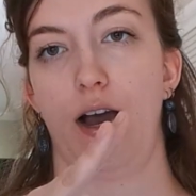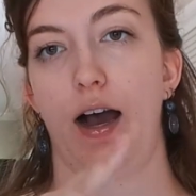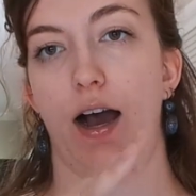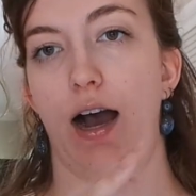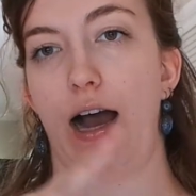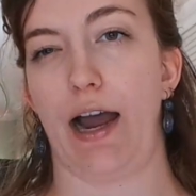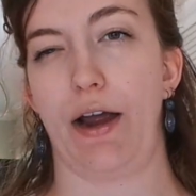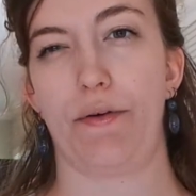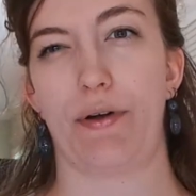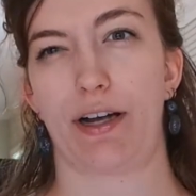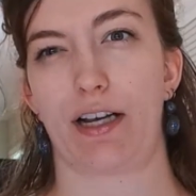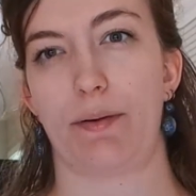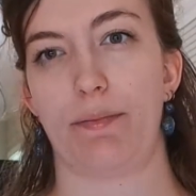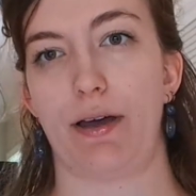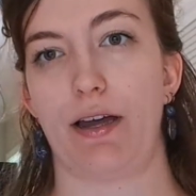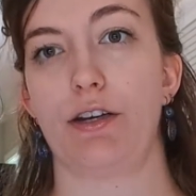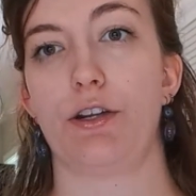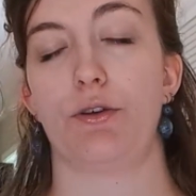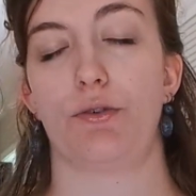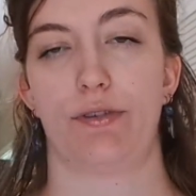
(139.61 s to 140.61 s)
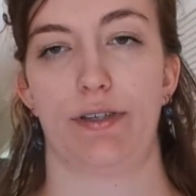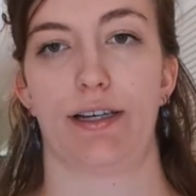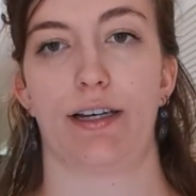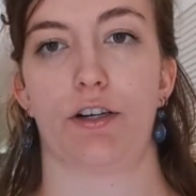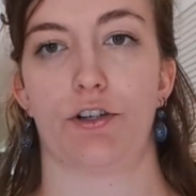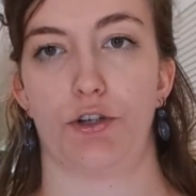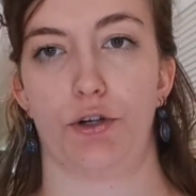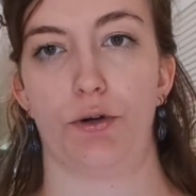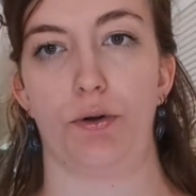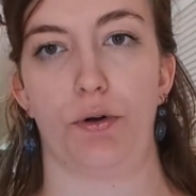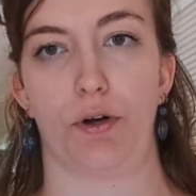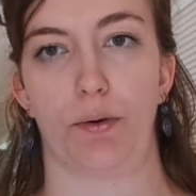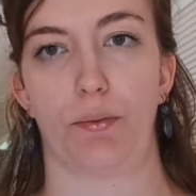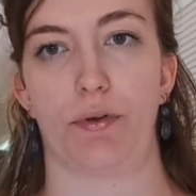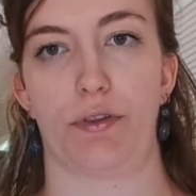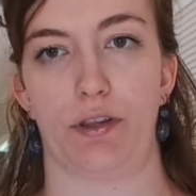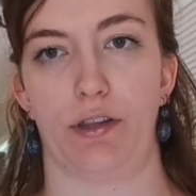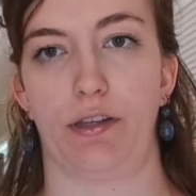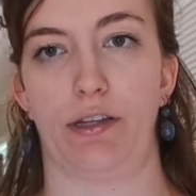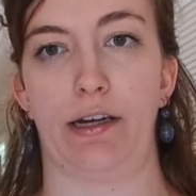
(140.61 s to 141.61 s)
I recommend using a tuner
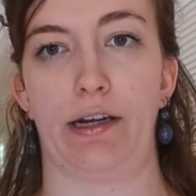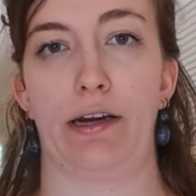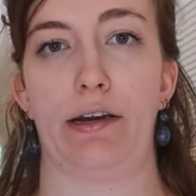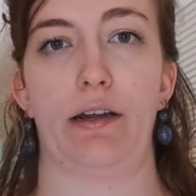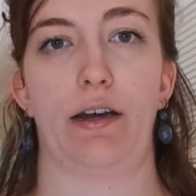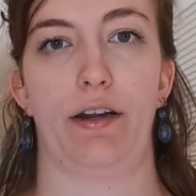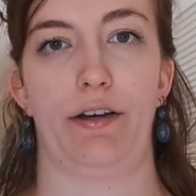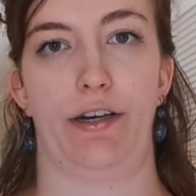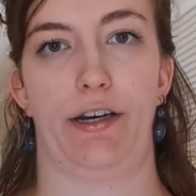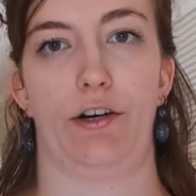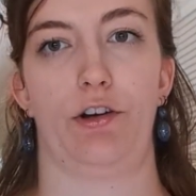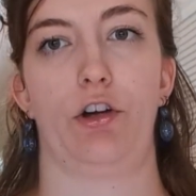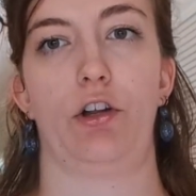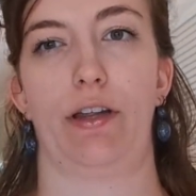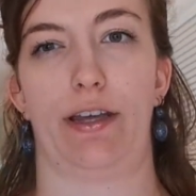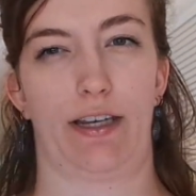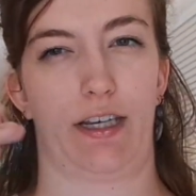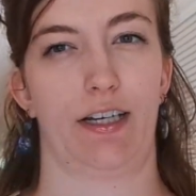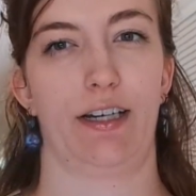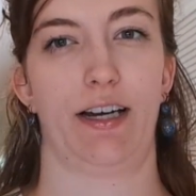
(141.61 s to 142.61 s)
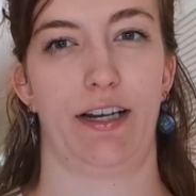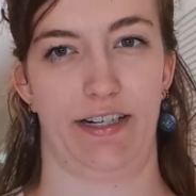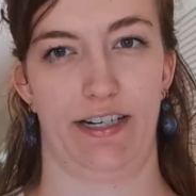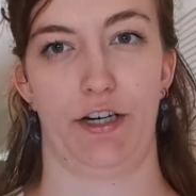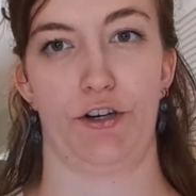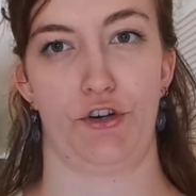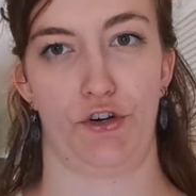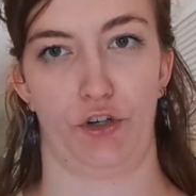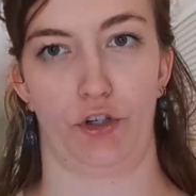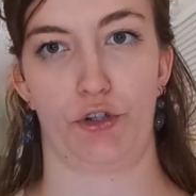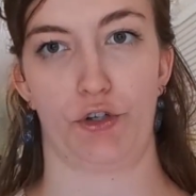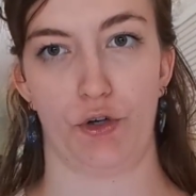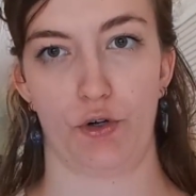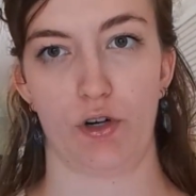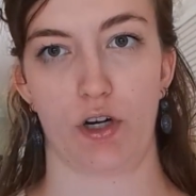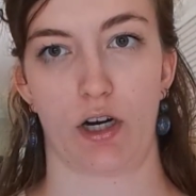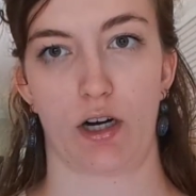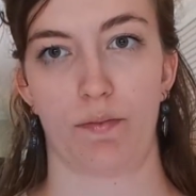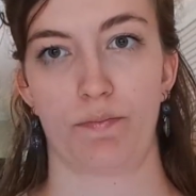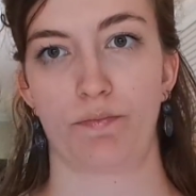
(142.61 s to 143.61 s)
with a needle, like a digital
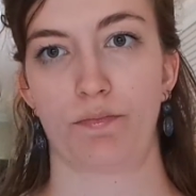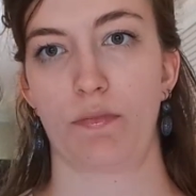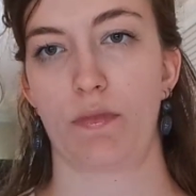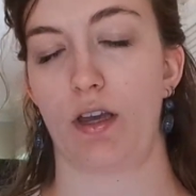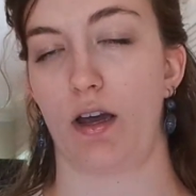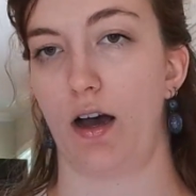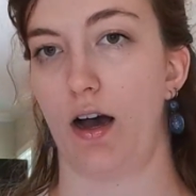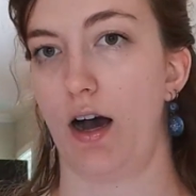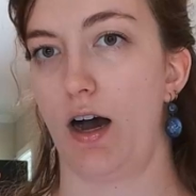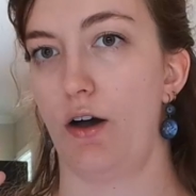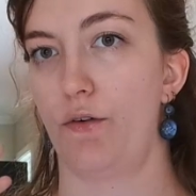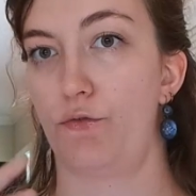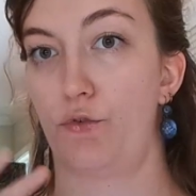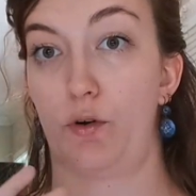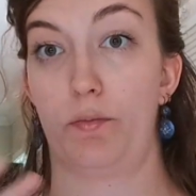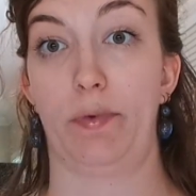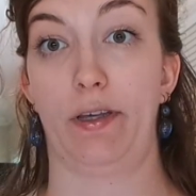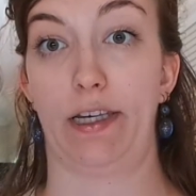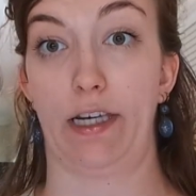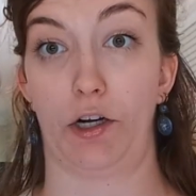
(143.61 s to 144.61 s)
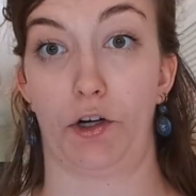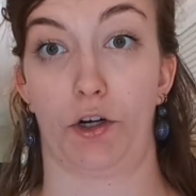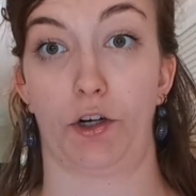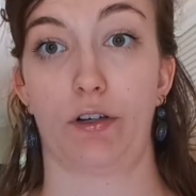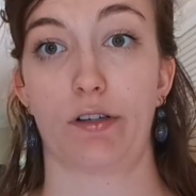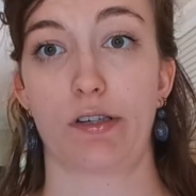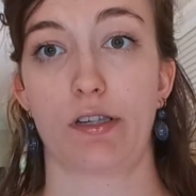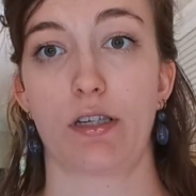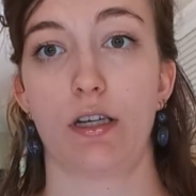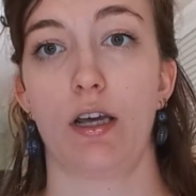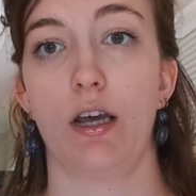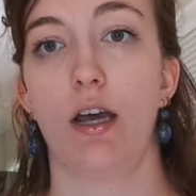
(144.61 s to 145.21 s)
tuner, for beginners.